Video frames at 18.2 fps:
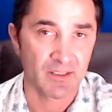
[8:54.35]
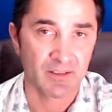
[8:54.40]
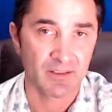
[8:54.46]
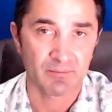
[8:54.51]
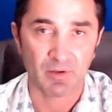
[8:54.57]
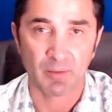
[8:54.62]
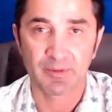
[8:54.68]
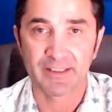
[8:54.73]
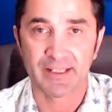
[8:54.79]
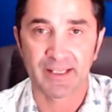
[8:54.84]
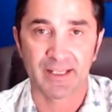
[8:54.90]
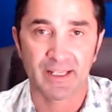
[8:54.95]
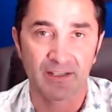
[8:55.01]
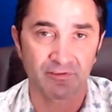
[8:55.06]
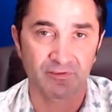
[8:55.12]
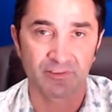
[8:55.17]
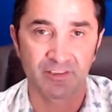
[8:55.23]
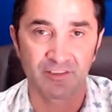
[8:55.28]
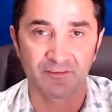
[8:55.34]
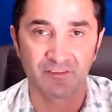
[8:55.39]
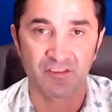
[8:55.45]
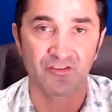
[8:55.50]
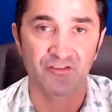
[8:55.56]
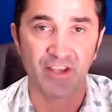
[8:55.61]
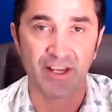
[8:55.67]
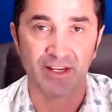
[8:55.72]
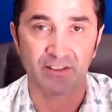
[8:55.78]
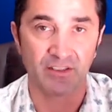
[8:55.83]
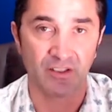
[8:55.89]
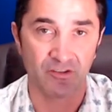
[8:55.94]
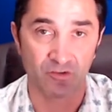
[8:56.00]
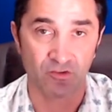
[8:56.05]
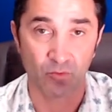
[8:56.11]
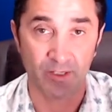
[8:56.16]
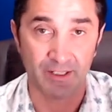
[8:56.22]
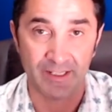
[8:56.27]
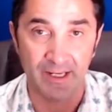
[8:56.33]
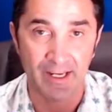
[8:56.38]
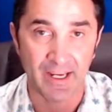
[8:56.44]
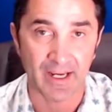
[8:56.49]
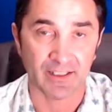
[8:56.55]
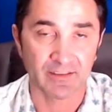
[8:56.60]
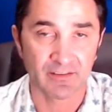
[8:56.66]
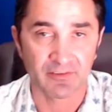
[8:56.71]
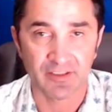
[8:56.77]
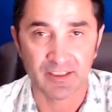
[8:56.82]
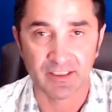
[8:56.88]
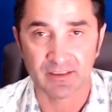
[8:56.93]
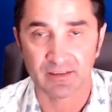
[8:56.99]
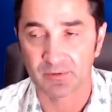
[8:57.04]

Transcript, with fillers: Probably they have different sectors where they activate,